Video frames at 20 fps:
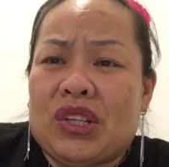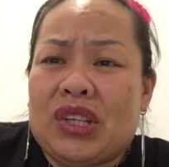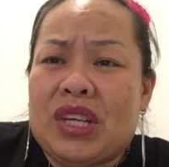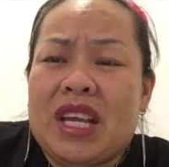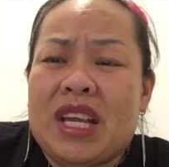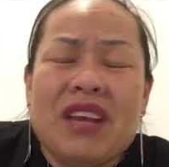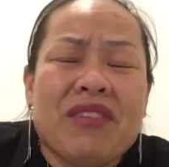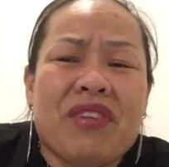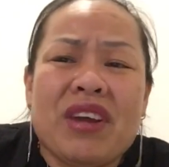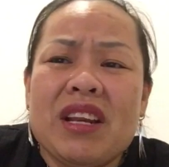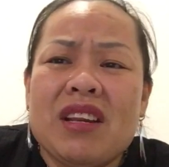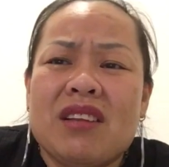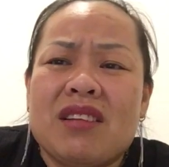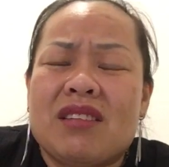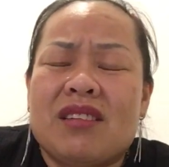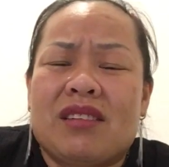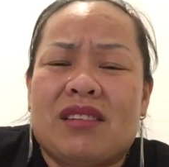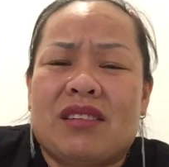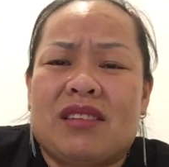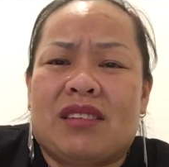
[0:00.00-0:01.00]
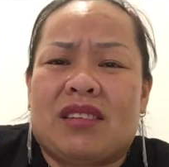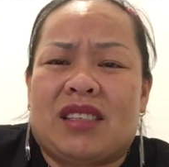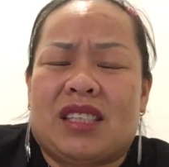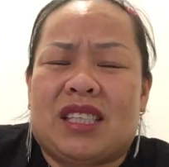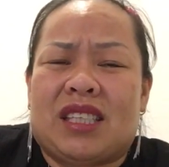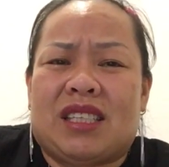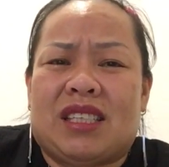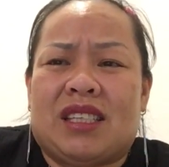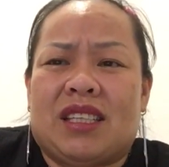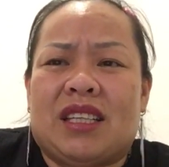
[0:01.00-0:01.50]
Even
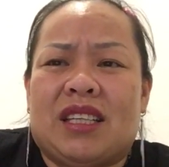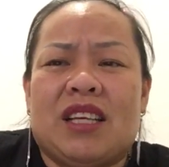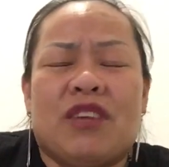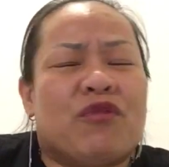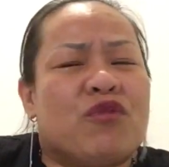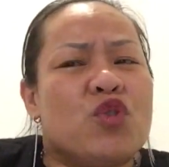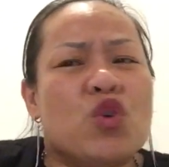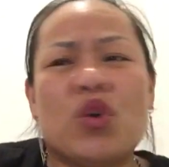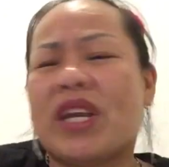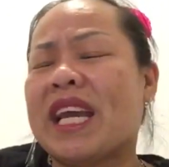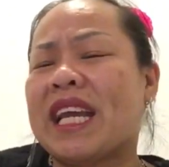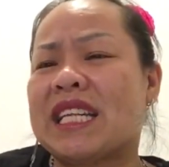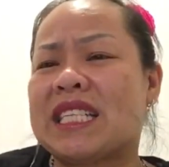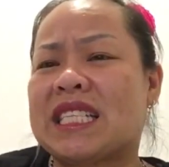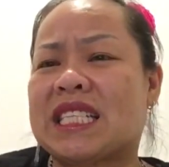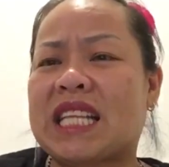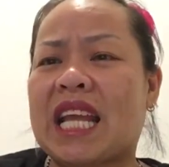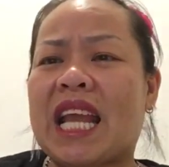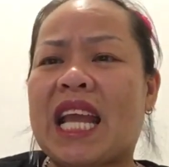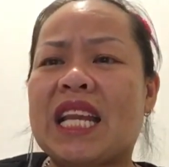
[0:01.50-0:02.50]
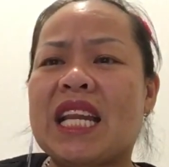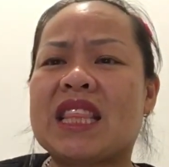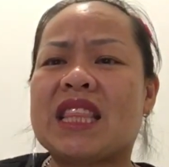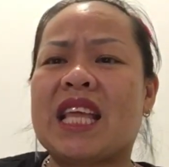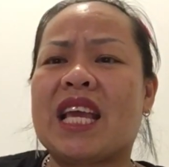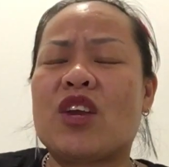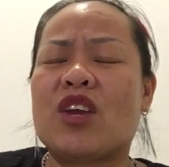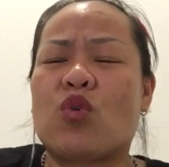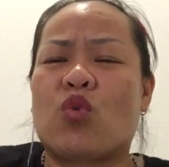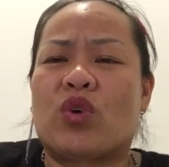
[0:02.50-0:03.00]
if you can't say
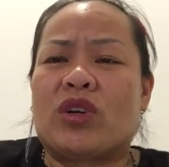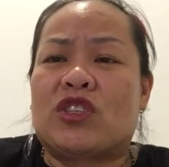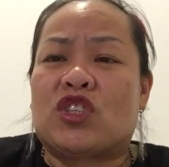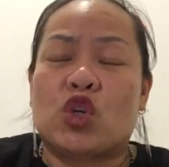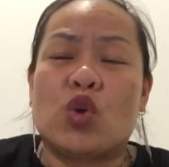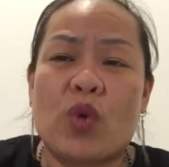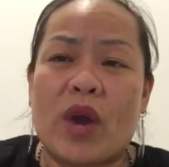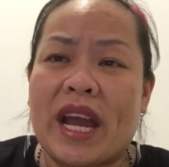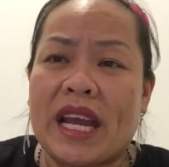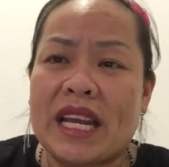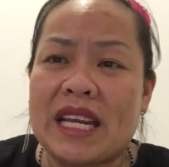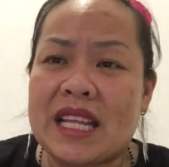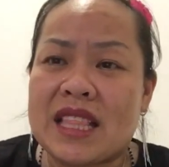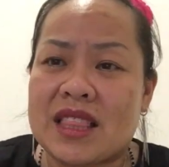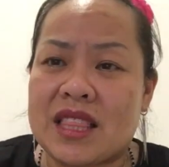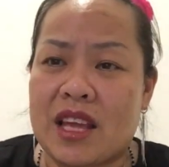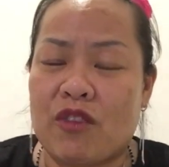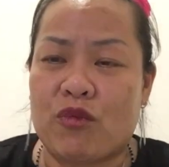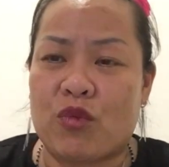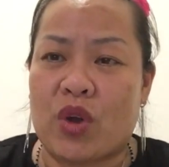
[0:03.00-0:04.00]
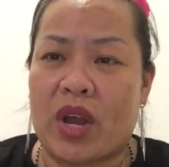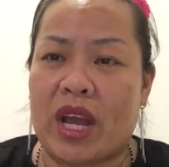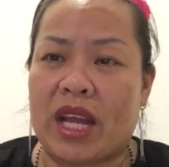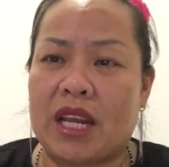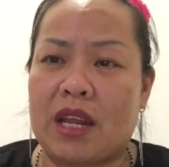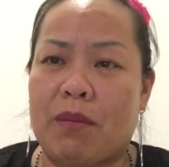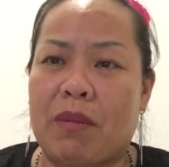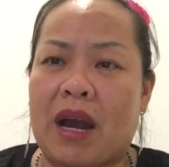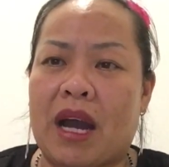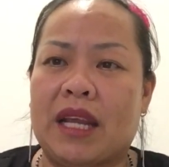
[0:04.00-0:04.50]
anything or do anything for
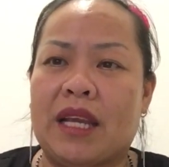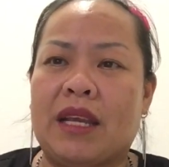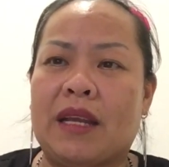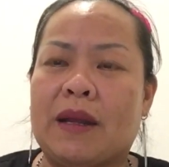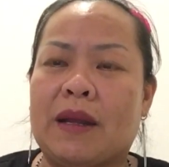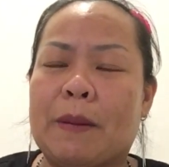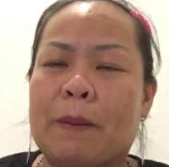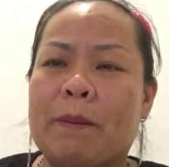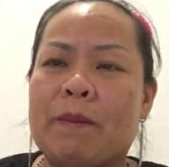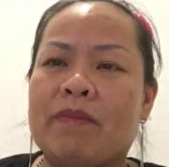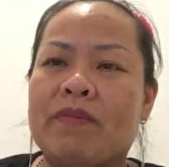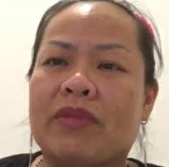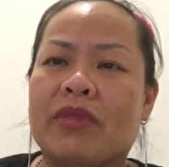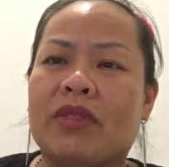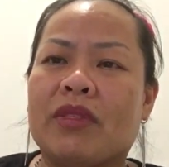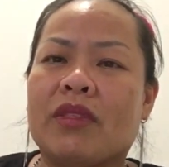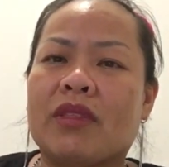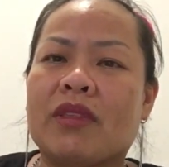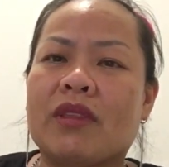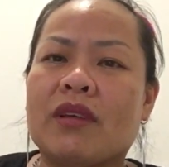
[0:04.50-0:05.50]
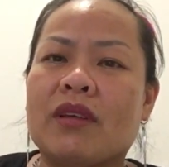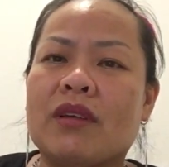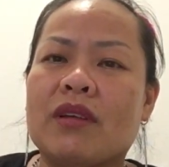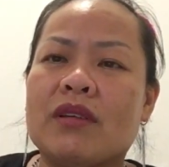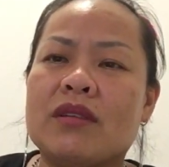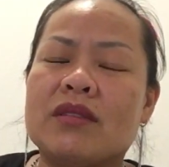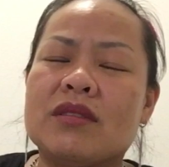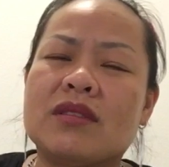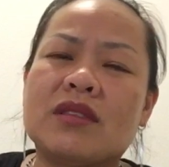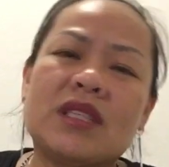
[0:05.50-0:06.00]
anybody,
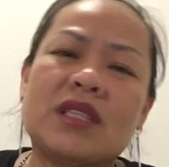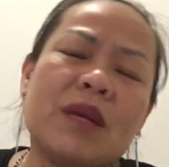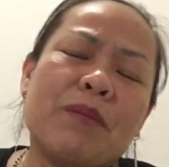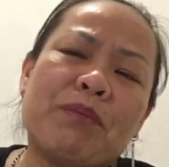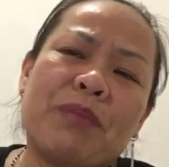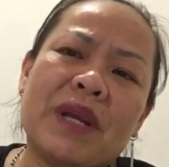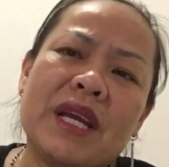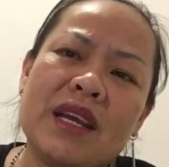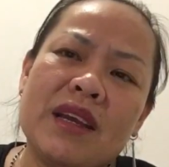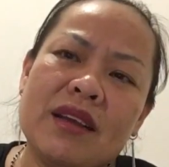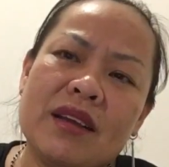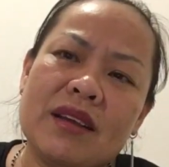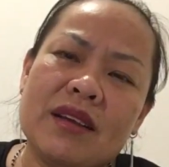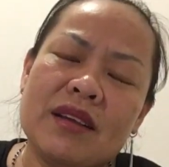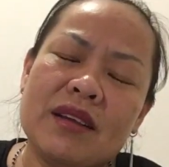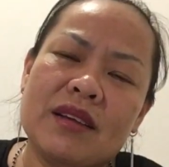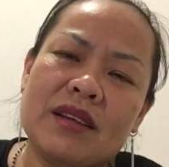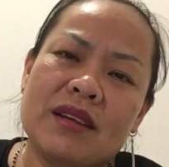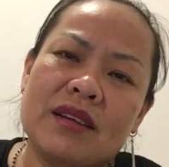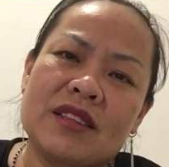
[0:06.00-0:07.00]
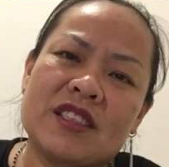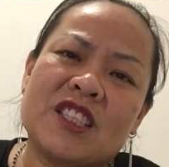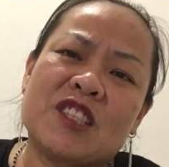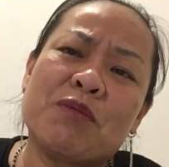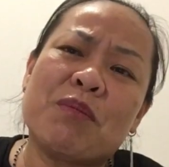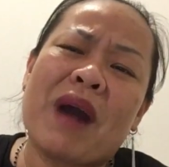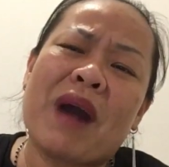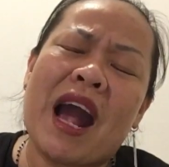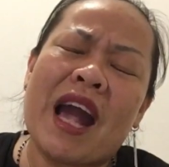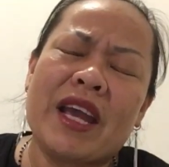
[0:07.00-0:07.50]
simply
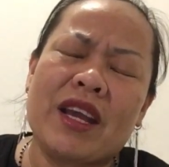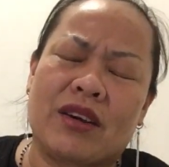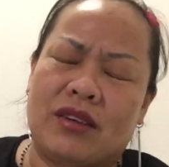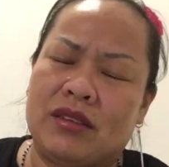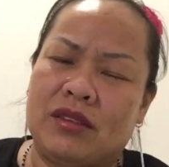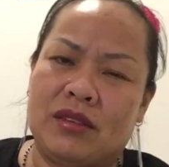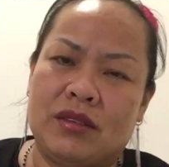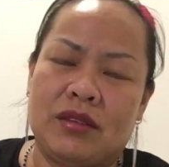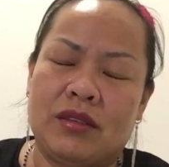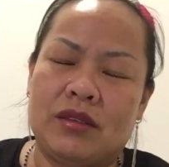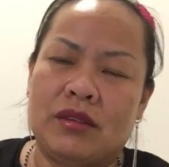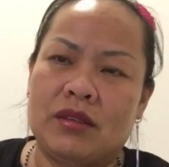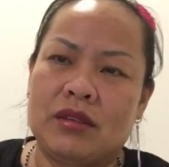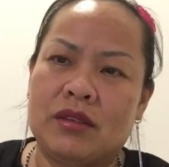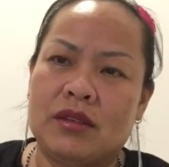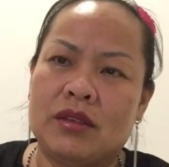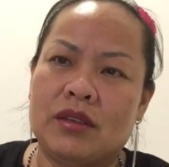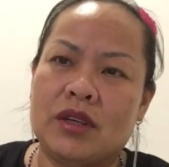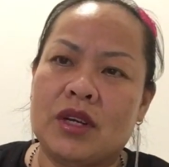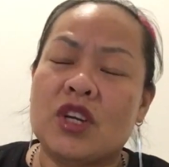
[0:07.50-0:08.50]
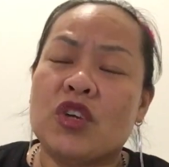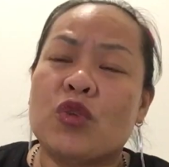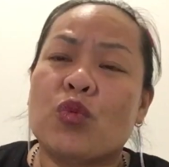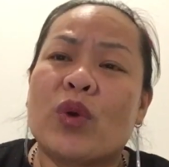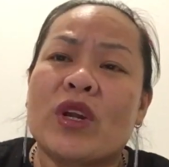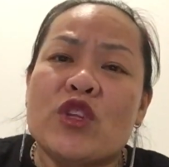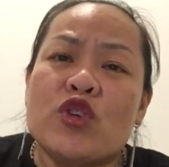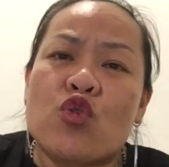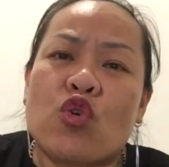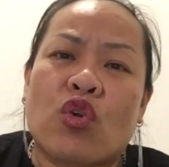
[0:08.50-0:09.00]
smile.
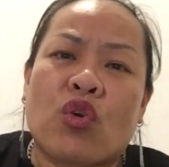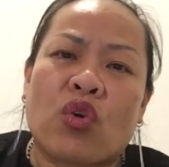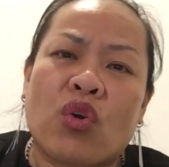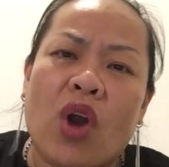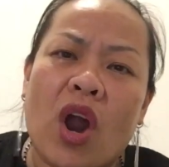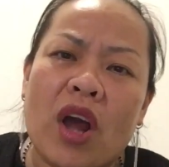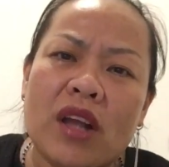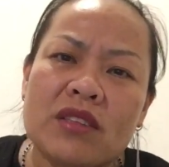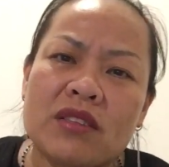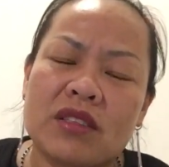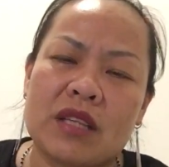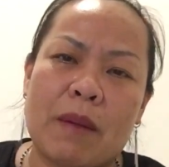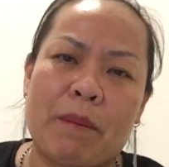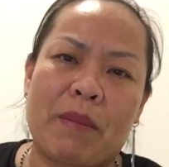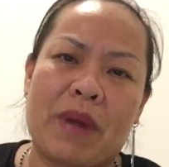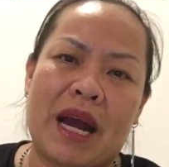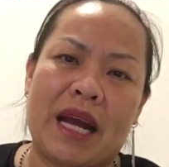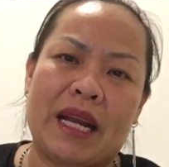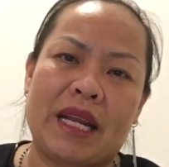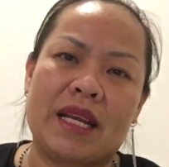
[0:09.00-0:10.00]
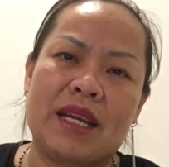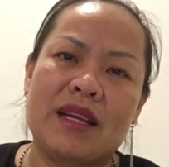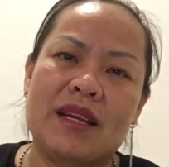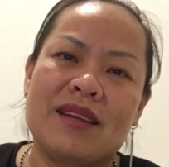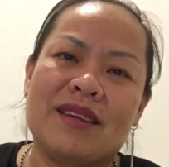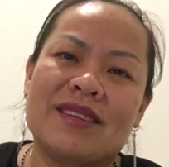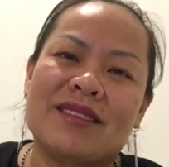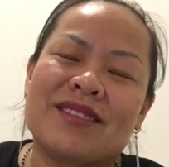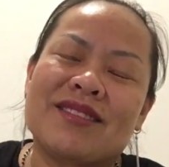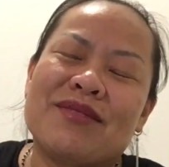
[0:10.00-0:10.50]
When you cross somebody,
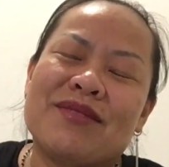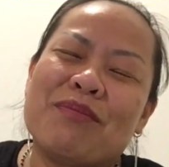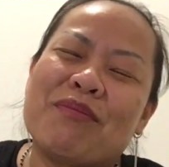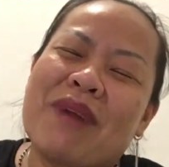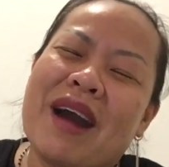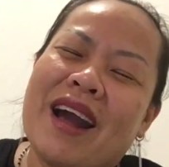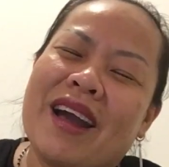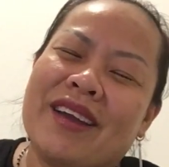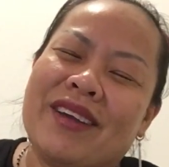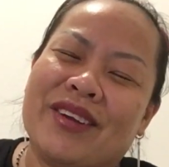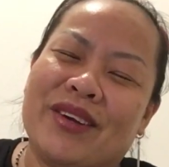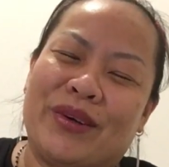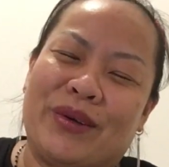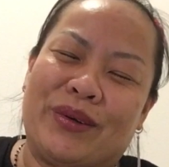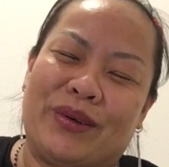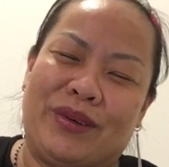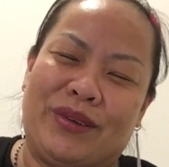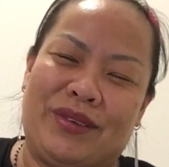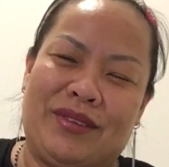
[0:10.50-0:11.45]
smile.